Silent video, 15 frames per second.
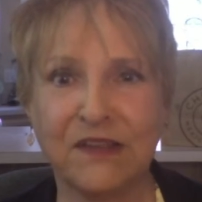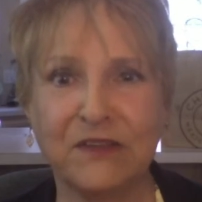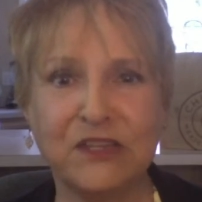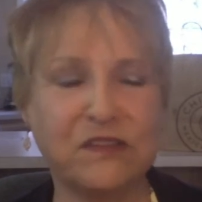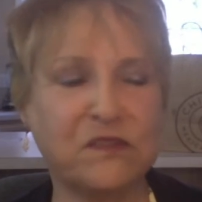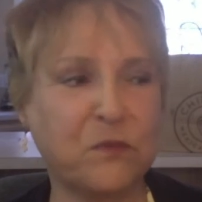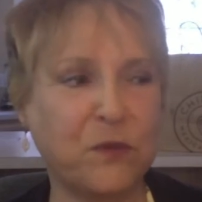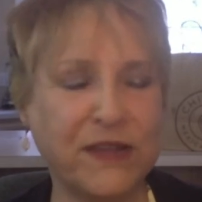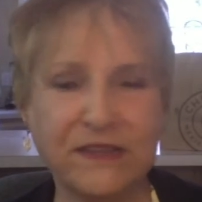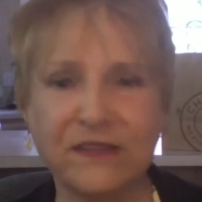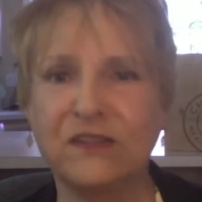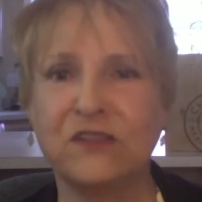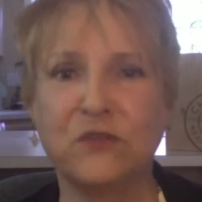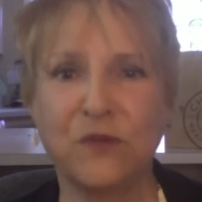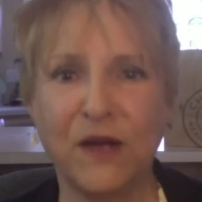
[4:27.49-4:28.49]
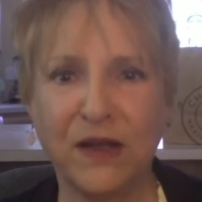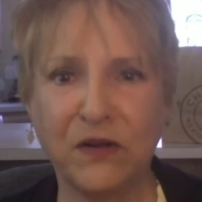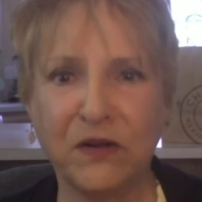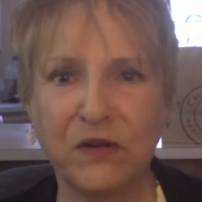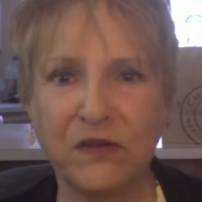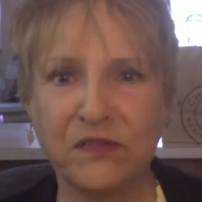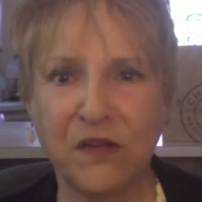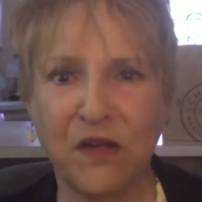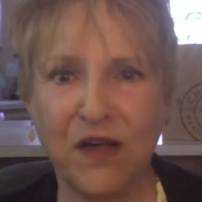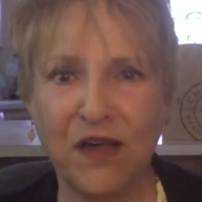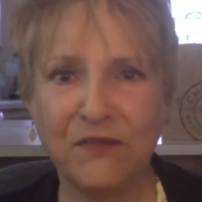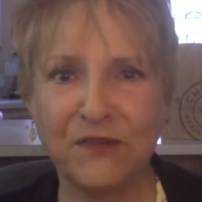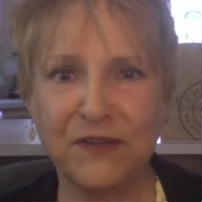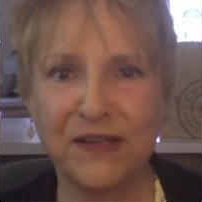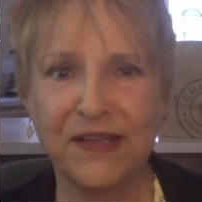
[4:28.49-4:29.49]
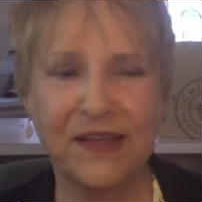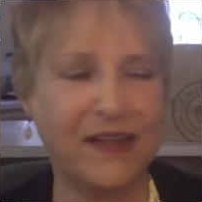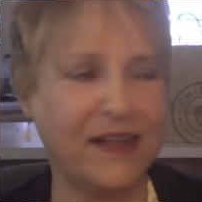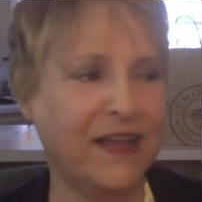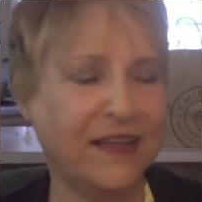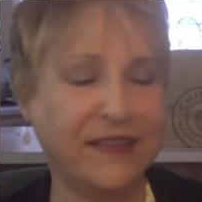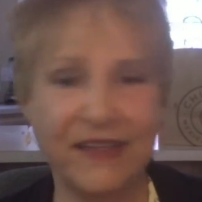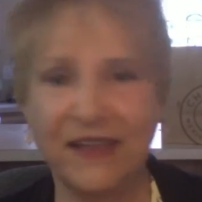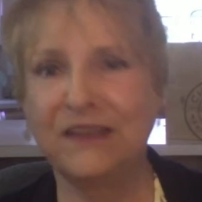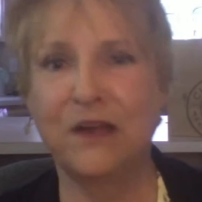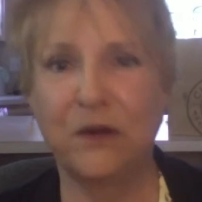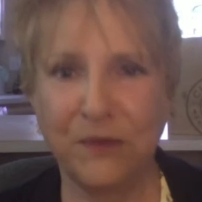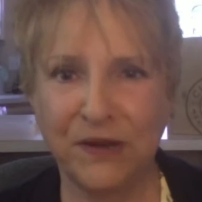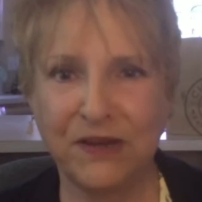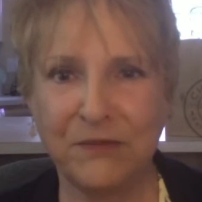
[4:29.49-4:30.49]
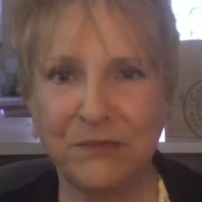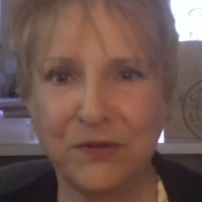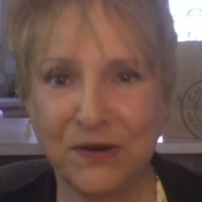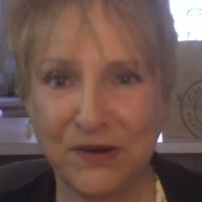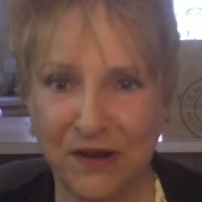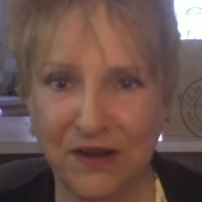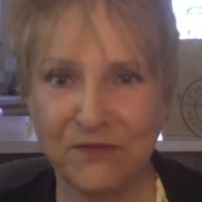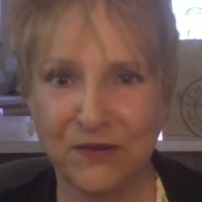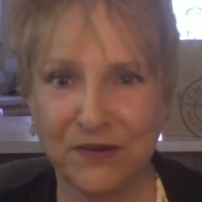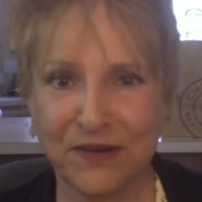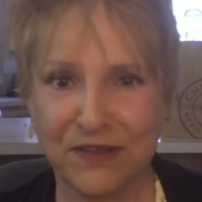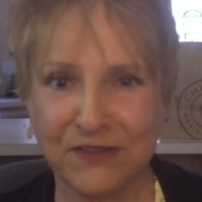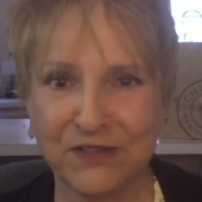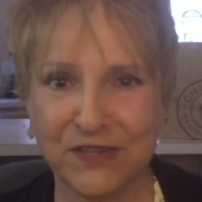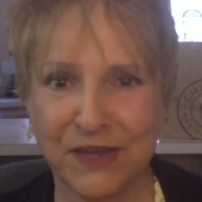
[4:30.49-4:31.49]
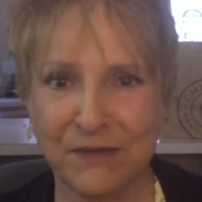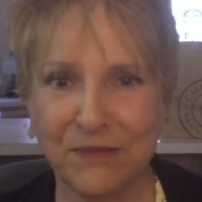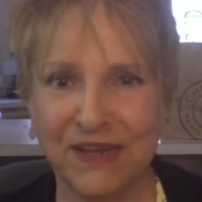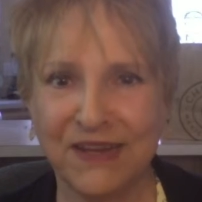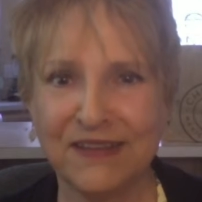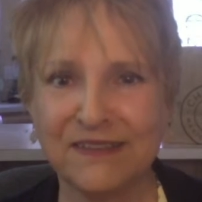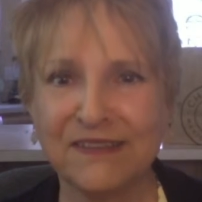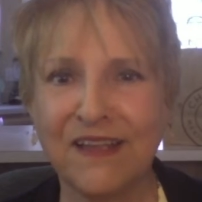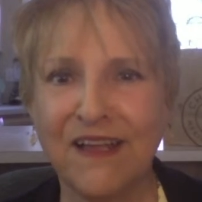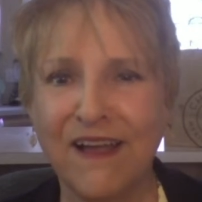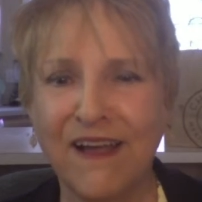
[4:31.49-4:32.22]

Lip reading: So just wait till the dryer goes off and then go in and put it on for another 10 minutes.